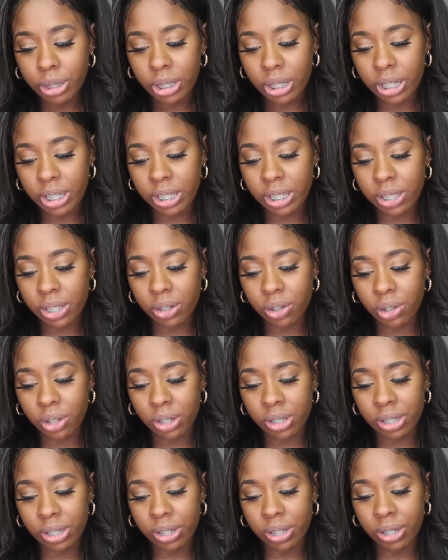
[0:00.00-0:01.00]
It still
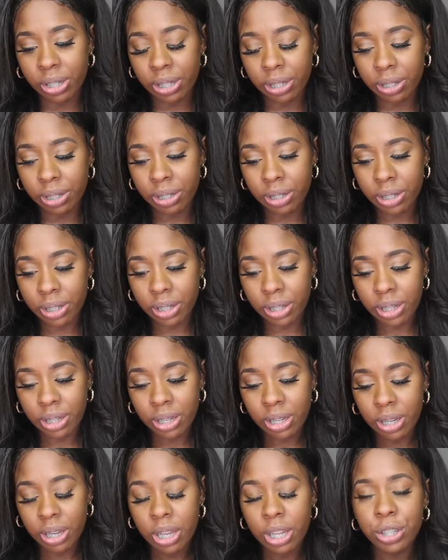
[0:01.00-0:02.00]
looks good.
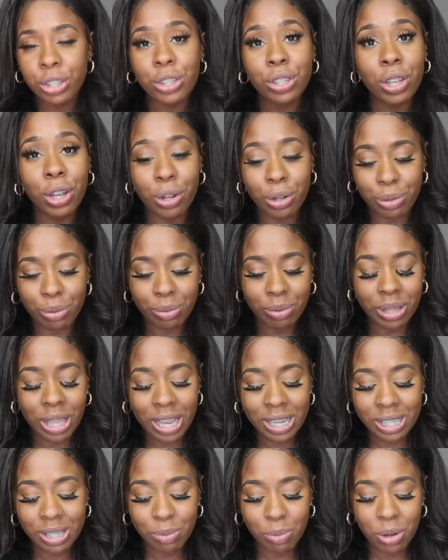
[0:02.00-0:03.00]
So
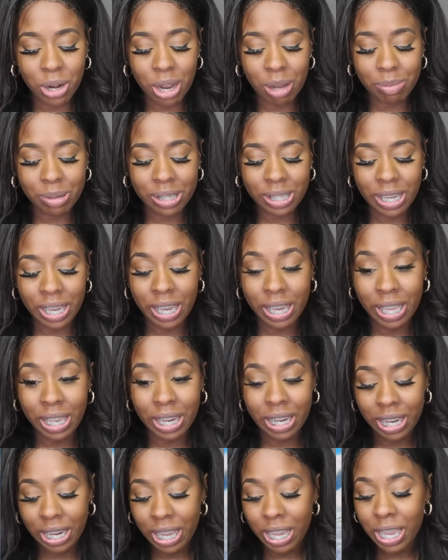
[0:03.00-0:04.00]
that's what I'm
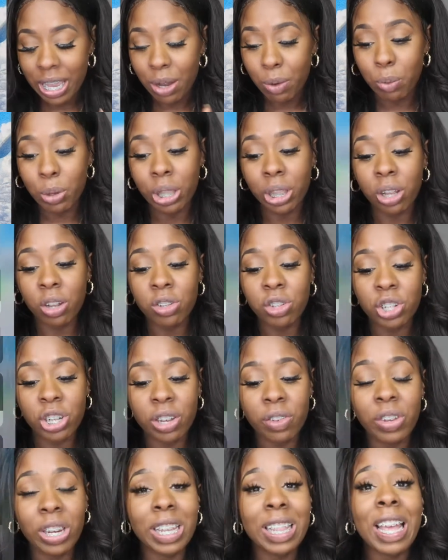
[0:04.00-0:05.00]
saying with
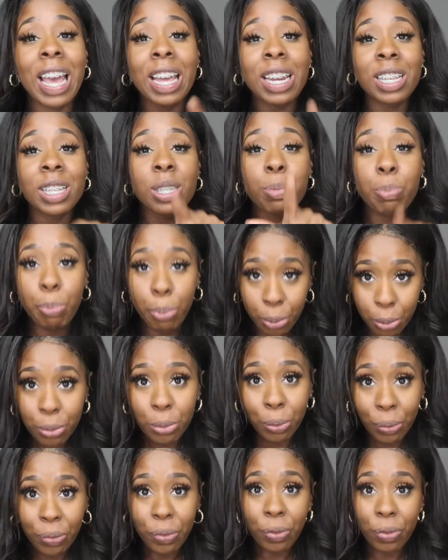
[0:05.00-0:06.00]
longevity. That is
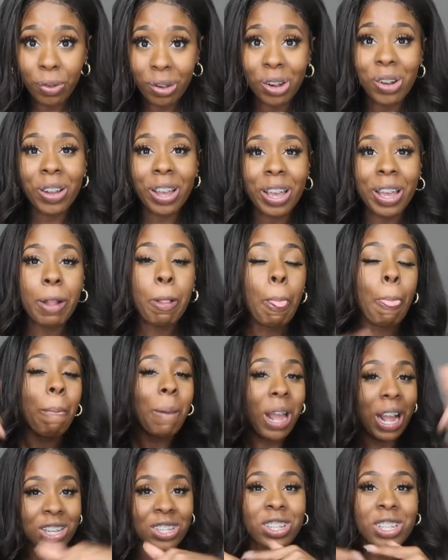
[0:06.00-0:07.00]
proof, okay?
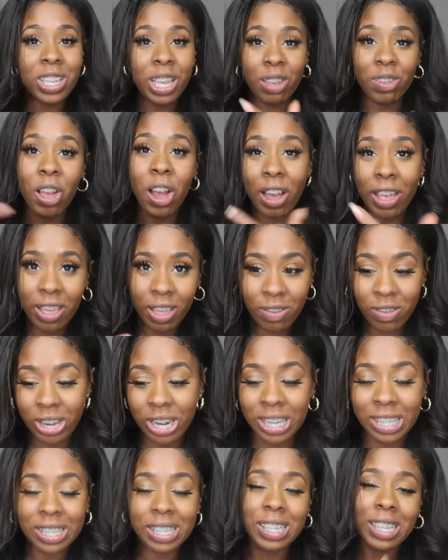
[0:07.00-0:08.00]
I just gave y'all
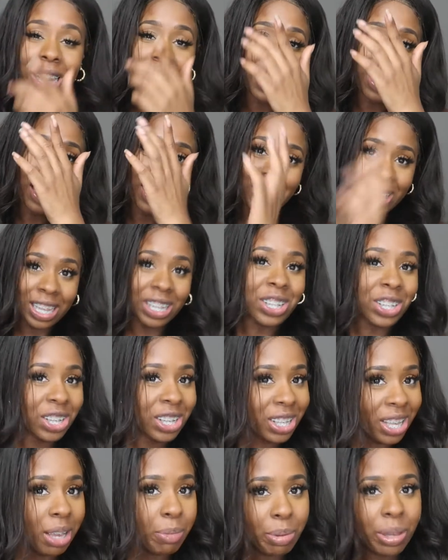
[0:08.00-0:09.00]
evidence that
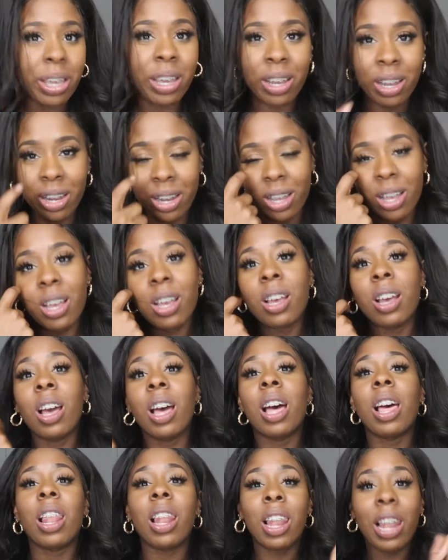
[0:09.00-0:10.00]
She's Happy Hair
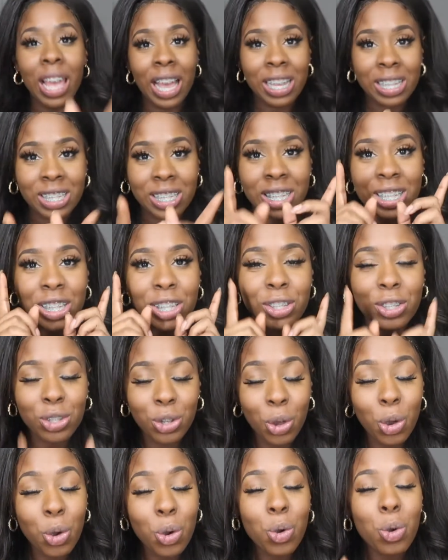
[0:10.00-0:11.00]
lasts
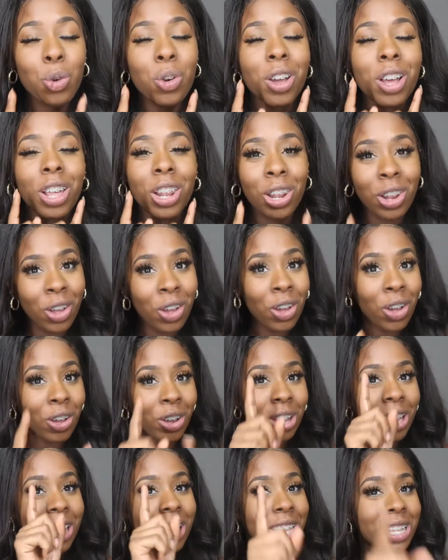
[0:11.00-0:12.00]
so long.
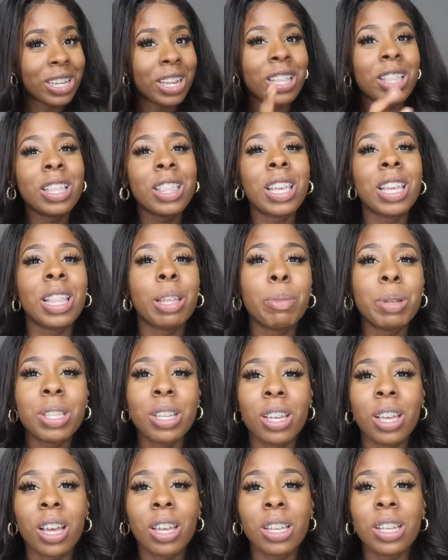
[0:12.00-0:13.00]
Another thing, let me
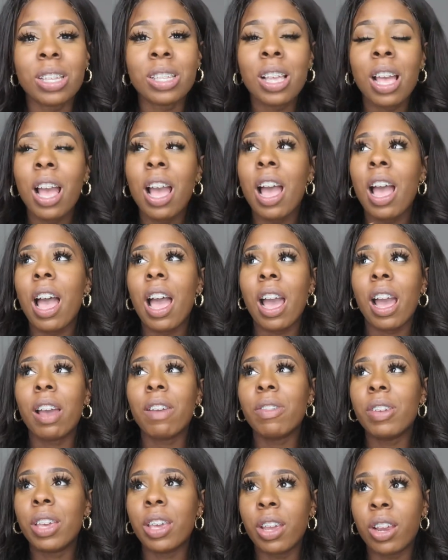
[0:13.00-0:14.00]
tell y'all this. I have
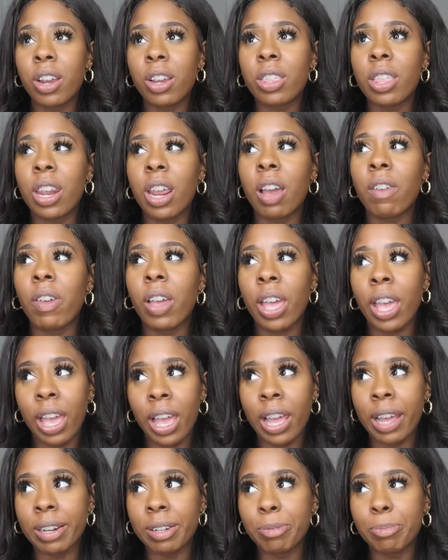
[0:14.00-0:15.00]
hair that I've
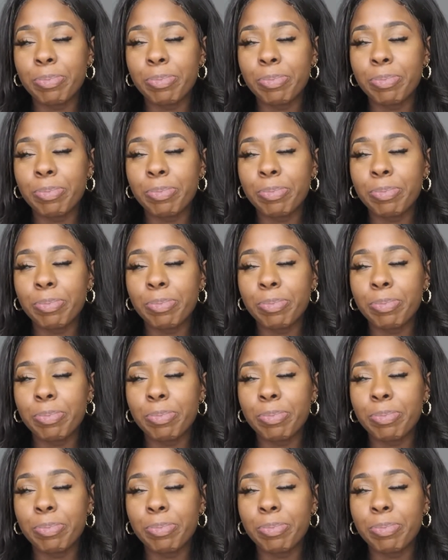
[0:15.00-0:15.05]
had.